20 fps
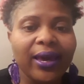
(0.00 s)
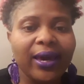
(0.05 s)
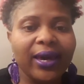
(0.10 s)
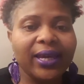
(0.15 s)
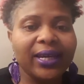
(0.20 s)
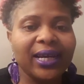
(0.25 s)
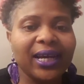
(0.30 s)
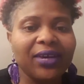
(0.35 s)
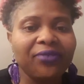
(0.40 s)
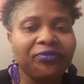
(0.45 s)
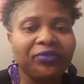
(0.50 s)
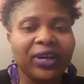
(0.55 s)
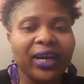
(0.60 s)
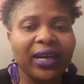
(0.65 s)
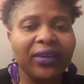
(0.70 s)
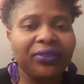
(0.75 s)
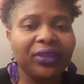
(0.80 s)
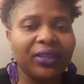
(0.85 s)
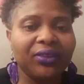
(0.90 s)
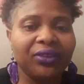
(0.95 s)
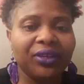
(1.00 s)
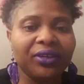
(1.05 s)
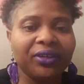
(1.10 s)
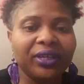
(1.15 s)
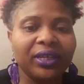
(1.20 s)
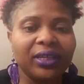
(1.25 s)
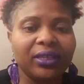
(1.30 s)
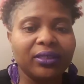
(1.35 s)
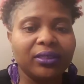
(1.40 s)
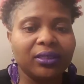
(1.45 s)
and I find that there
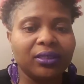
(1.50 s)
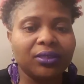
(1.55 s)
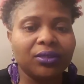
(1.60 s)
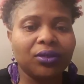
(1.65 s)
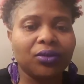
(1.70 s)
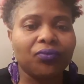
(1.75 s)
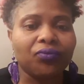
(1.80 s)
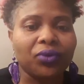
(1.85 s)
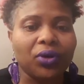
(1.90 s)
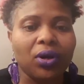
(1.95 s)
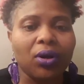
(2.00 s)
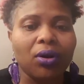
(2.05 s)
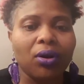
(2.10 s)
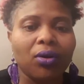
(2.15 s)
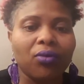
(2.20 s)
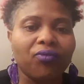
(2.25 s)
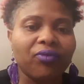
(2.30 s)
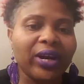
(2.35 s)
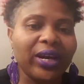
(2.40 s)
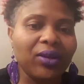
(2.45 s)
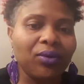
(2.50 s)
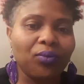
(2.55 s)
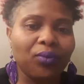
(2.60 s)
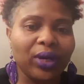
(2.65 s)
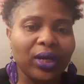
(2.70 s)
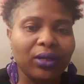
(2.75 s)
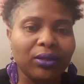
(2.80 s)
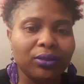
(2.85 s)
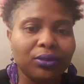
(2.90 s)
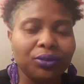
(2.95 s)
isn't a wrong or right
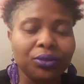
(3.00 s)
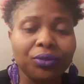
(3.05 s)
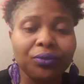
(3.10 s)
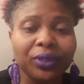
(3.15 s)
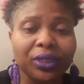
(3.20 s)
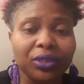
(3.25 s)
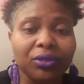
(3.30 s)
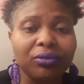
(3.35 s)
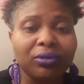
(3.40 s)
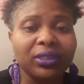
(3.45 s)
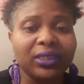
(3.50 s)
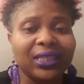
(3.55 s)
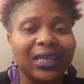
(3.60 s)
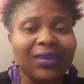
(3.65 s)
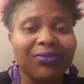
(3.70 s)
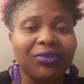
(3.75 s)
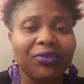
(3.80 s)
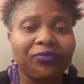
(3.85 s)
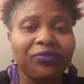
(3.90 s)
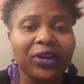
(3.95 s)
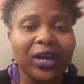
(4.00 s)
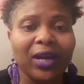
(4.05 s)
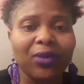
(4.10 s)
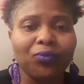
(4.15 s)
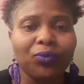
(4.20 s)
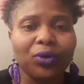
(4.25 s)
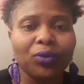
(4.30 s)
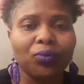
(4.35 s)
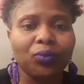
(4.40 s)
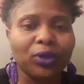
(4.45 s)
way to do it. You just have to
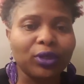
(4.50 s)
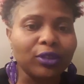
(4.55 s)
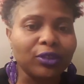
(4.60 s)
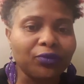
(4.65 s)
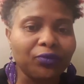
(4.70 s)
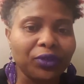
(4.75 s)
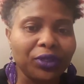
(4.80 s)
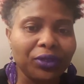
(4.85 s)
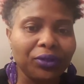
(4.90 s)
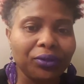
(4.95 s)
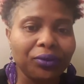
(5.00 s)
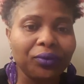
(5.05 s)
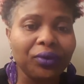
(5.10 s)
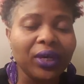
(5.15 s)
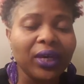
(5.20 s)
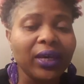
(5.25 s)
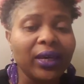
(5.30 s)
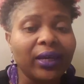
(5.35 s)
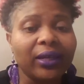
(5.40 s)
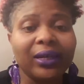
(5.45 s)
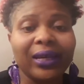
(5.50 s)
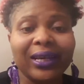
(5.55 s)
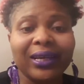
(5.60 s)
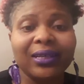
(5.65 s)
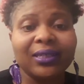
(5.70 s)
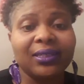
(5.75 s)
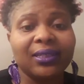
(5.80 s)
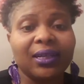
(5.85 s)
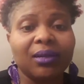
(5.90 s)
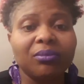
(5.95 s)
find what works for you. And like
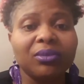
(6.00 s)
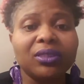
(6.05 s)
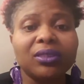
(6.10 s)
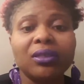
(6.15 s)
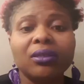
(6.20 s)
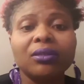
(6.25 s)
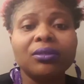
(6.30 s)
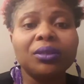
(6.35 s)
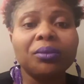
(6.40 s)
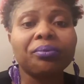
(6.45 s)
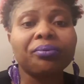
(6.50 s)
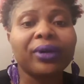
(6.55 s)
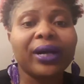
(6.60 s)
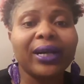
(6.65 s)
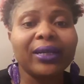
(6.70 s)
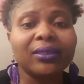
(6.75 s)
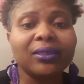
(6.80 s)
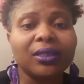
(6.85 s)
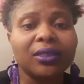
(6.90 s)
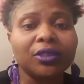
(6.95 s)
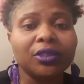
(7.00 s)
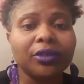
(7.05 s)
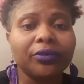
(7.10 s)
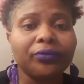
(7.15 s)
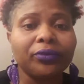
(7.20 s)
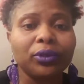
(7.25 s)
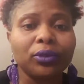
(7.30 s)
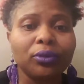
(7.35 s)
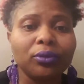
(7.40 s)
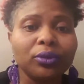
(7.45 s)
I said, I'm still in the process
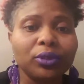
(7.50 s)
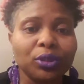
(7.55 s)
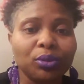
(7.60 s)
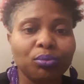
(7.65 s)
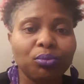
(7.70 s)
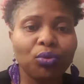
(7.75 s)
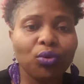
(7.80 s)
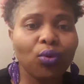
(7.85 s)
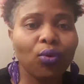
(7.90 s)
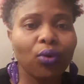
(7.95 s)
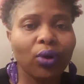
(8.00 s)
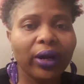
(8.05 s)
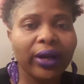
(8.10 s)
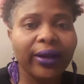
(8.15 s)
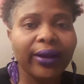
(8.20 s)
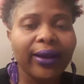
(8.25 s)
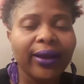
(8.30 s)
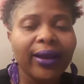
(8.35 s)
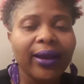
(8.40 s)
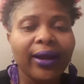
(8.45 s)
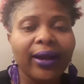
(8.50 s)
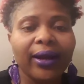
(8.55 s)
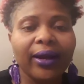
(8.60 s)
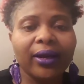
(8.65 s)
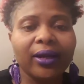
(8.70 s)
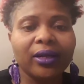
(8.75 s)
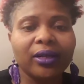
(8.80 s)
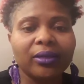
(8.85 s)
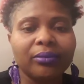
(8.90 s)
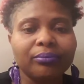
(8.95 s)
of losing more.
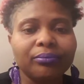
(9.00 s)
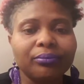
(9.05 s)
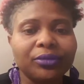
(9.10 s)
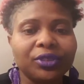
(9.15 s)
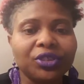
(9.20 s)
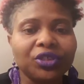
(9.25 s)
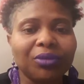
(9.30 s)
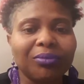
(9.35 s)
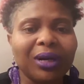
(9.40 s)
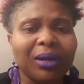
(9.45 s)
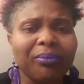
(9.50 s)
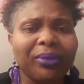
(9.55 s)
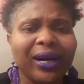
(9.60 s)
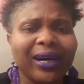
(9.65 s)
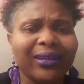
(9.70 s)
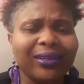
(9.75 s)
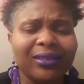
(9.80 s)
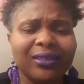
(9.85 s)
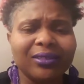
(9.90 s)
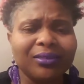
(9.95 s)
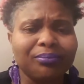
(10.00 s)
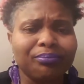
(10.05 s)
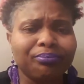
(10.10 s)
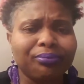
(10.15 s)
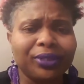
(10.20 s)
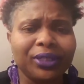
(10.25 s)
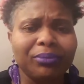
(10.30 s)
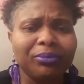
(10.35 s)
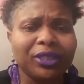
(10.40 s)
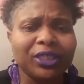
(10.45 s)
So my body is
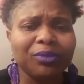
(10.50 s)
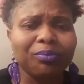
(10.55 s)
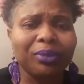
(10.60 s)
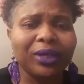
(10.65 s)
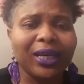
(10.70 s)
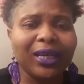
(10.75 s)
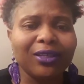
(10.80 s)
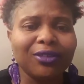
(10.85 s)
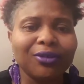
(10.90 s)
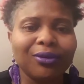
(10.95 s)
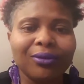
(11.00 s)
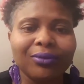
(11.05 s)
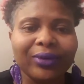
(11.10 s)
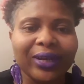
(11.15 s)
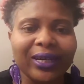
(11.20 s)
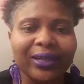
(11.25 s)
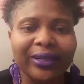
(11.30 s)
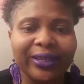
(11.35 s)
pretty much plateaued right